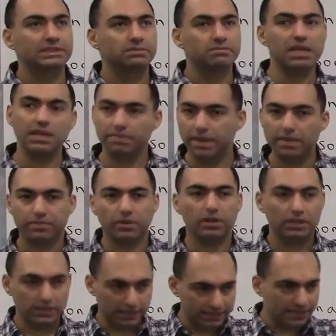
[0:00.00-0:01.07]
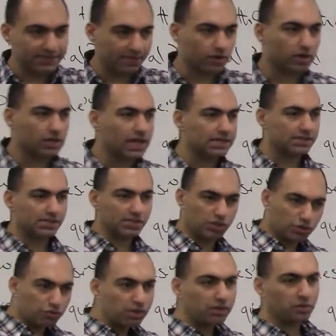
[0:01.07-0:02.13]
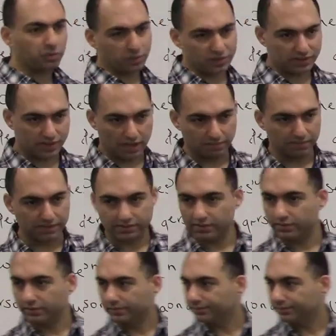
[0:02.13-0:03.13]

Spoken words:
many people in this very class disagreed with this statement.